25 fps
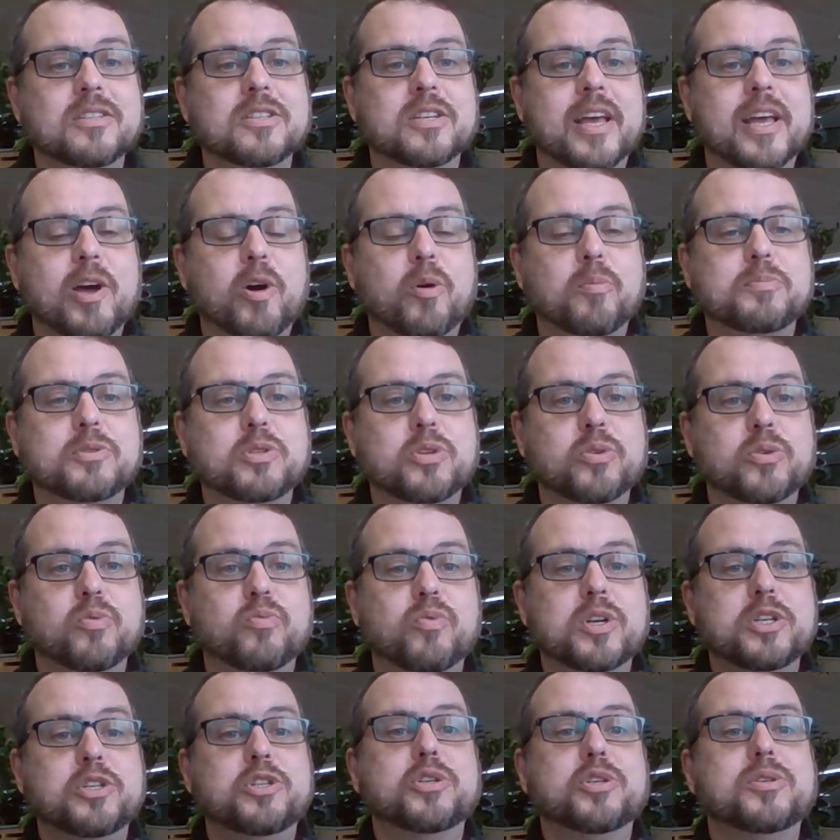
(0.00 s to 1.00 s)
to help
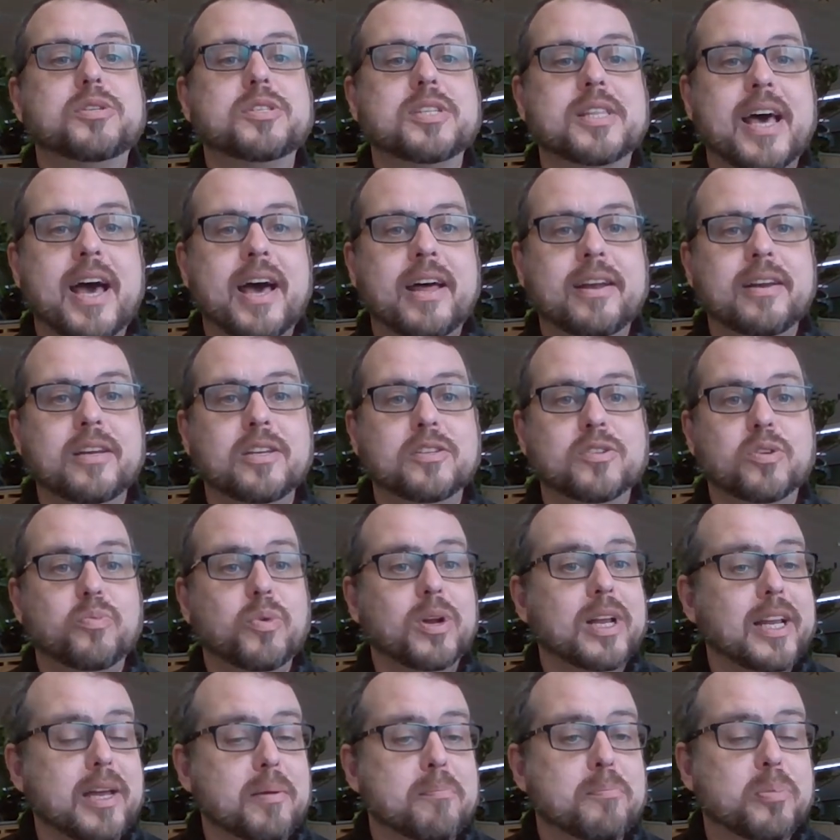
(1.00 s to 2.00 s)
to reduce that is
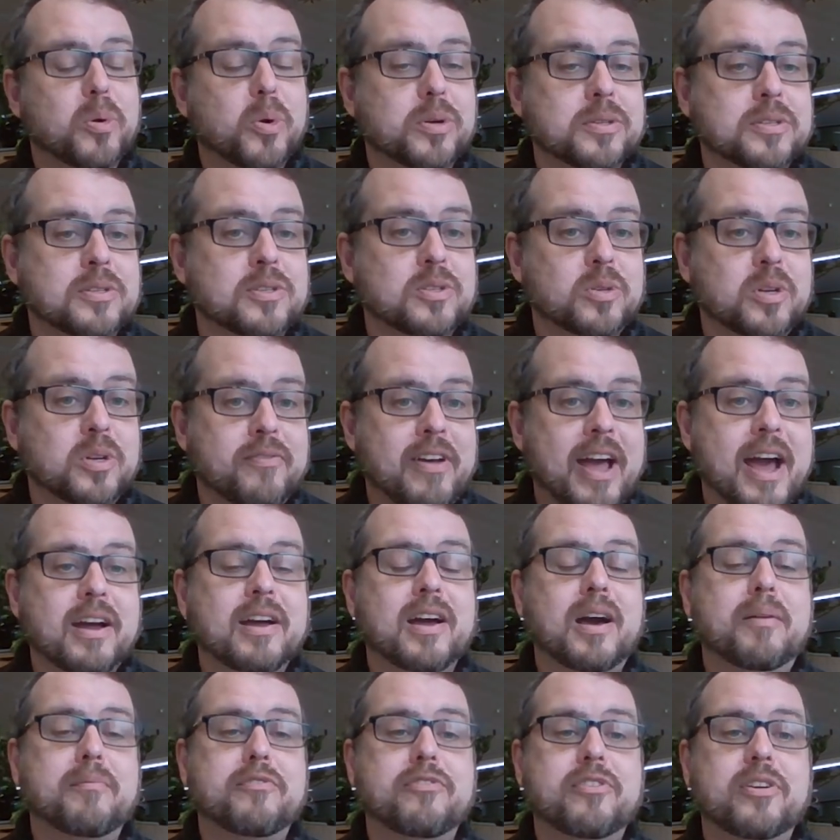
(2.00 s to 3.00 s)
a really important sort of
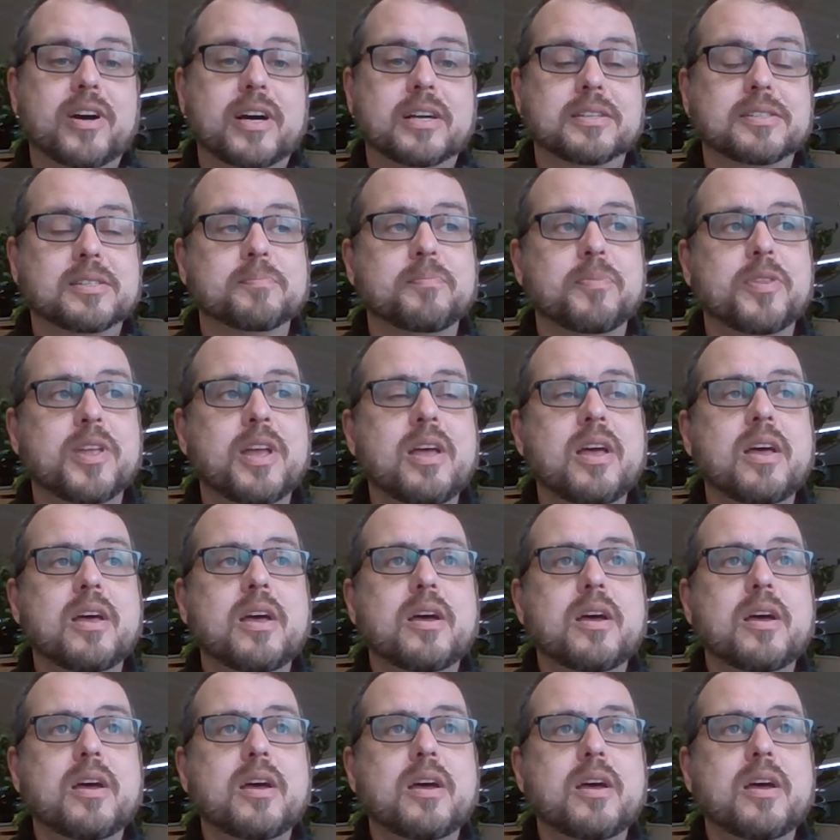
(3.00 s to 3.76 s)
outcome for us